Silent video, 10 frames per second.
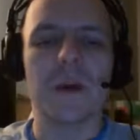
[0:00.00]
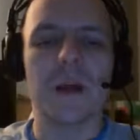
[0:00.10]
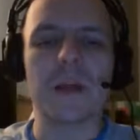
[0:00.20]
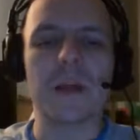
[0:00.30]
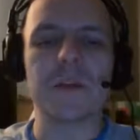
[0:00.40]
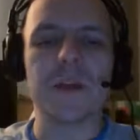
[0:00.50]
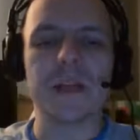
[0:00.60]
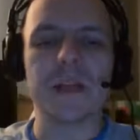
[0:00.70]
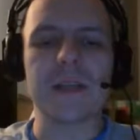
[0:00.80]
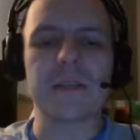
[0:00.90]
allows you to
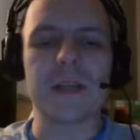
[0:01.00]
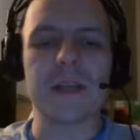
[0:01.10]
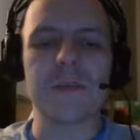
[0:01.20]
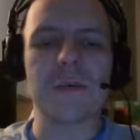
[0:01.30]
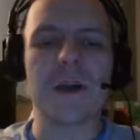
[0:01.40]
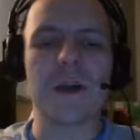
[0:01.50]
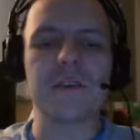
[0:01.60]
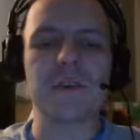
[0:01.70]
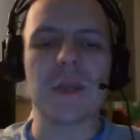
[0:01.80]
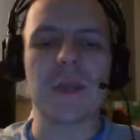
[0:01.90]
exile the top 2 cards of
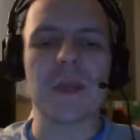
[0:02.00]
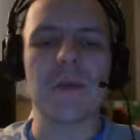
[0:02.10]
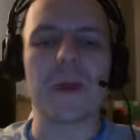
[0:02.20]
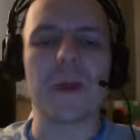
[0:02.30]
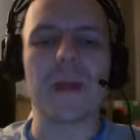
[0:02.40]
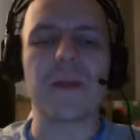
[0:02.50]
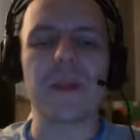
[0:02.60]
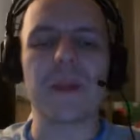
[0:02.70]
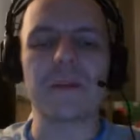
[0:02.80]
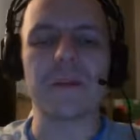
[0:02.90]
your library, and then
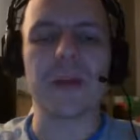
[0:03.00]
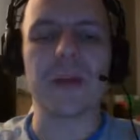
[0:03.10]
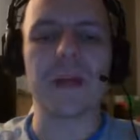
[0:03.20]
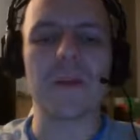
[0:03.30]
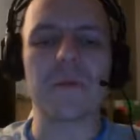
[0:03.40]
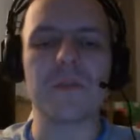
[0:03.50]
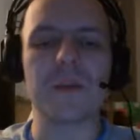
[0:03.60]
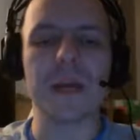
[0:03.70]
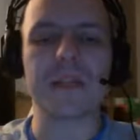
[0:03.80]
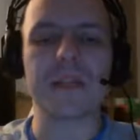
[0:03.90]
until the end of your
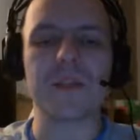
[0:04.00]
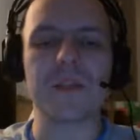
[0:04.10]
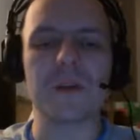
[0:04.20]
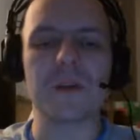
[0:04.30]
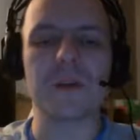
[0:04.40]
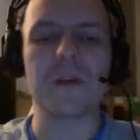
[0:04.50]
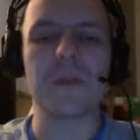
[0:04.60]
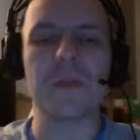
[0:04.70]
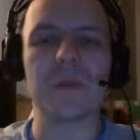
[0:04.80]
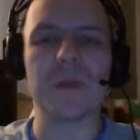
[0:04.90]
next turn you
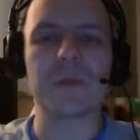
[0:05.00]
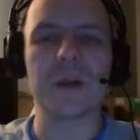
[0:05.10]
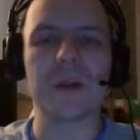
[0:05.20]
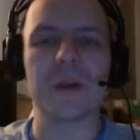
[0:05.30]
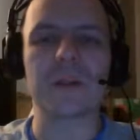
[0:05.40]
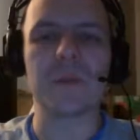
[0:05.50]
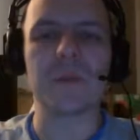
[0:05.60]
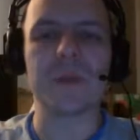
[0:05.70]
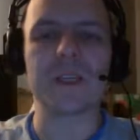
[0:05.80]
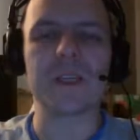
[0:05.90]
can play those cards. So
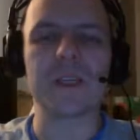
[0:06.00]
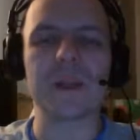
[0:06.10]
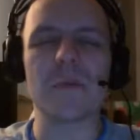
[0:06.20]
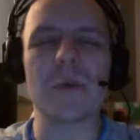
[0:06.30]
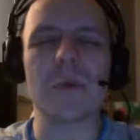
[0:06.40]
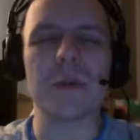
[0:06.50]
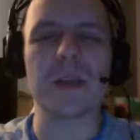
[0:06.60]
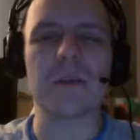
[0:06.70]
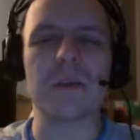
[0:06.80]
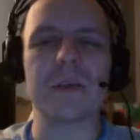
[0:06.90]
basically temporarily
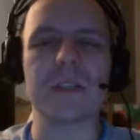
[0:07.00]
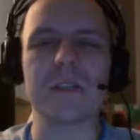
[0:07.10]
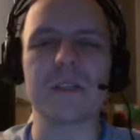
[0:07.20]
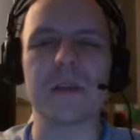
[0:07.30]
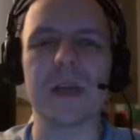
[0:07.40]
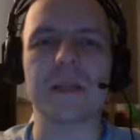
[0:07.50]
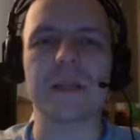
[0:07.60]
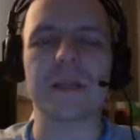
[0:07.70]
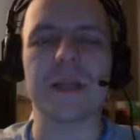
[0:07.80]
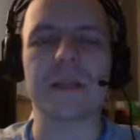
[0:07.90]
increases your hand
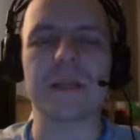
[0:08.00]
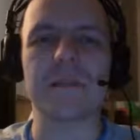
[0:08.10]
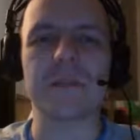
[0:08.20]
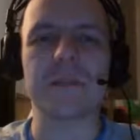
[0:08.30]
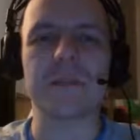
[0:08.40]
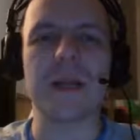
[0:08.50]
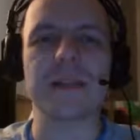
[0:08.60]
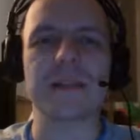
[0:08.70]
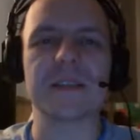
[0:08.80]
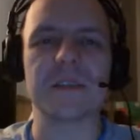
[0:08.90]
size, gives you some
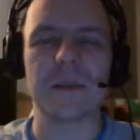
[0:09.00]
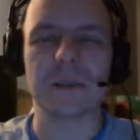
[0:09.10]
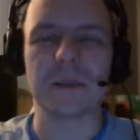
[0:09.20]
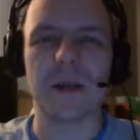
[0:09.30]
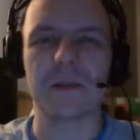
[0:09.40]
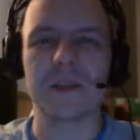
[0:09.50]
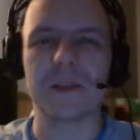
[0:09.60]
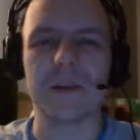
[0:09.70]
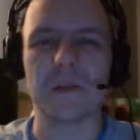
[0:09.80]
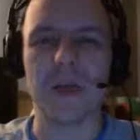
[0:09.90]
access to cards out
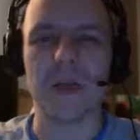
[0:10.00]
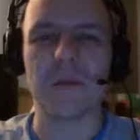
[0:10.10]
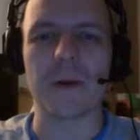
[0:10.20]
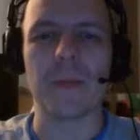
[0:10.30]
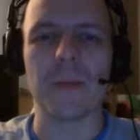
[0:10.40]
of your library.